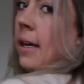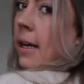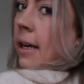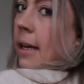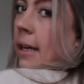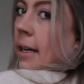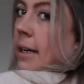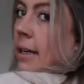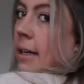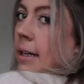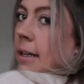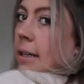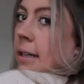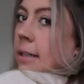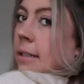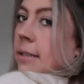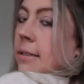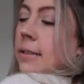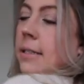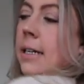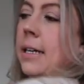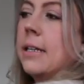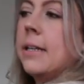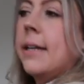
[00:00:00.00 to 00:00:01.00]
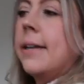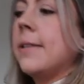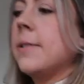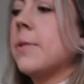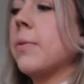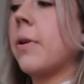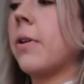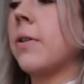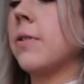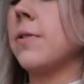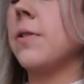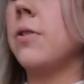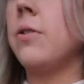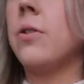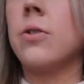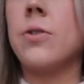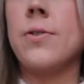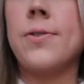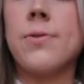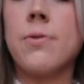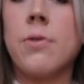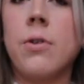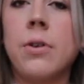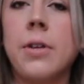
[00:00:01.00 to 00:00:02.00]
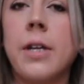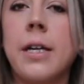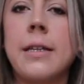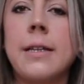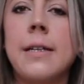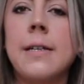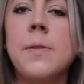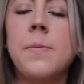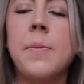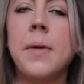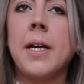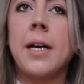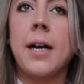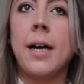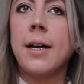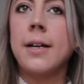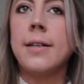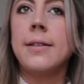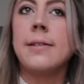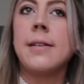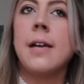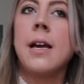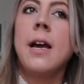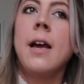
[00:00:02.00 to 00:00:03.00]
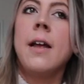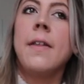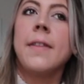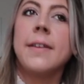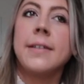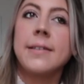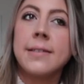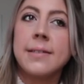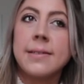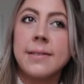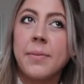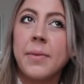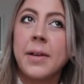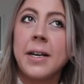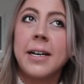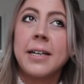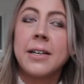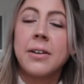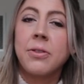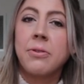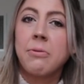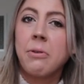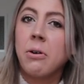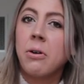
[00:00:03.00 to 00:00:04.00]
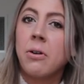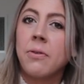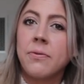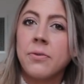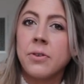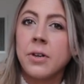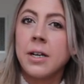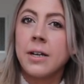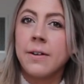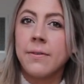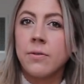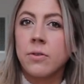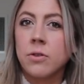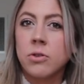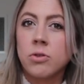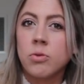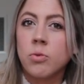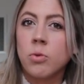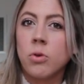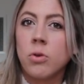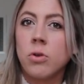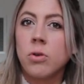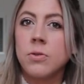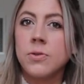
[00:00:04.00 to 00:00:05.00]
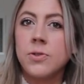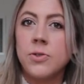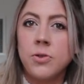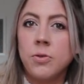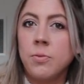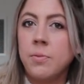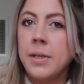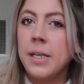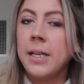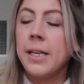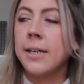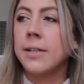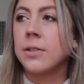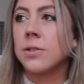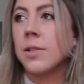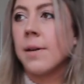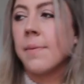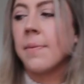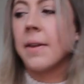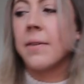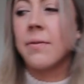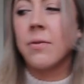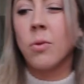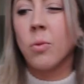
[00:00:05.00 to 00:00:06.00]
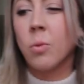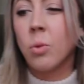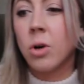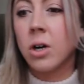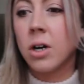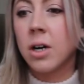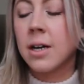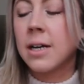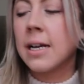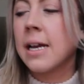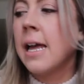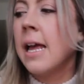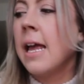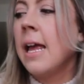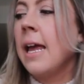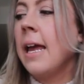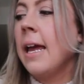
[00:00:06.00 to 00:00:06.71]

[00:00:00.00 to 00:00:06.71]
And I like sweaters that you can just throw on like this because this is something I can throw on for like a virtual Zoom meeting or something for work.